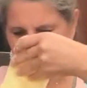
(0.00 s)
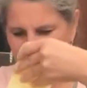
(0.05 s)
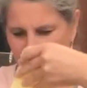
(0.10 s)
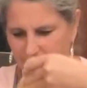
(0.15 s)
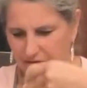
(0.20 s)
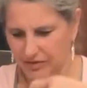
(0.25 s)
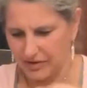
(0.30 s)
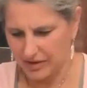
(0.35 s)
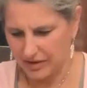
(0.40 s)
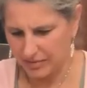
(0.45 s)

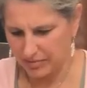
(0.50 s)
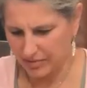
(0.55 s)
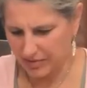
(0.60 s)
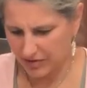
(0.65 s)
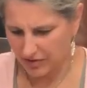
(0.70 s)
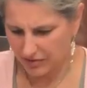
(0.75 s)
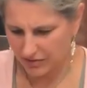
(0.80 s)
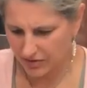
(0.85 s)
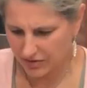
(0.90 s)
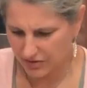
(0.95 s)
flip it
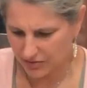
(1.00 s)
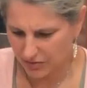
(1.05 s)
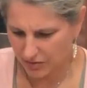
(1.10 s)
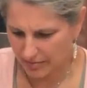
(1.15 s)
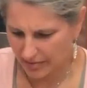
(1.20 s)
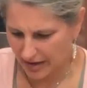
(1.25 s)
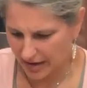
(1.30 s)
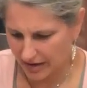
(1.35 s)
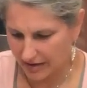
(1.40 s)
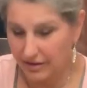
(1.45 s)
over so we're
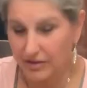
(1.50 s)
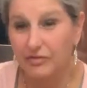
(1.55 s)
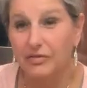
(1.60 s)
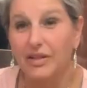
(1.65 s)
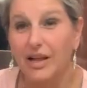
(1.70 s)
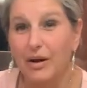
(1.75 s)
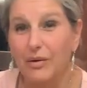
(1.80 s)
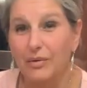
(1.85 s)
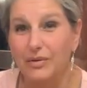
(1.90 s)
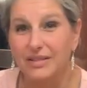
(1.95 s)
back on the
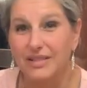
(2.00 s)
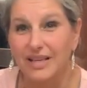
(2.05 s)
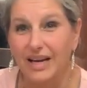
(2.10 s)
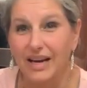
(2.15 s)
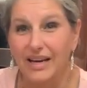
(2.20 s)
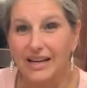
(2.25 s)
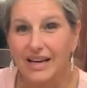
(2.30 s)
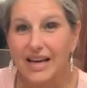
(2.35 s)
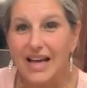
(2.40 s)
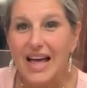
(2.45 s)
floured side.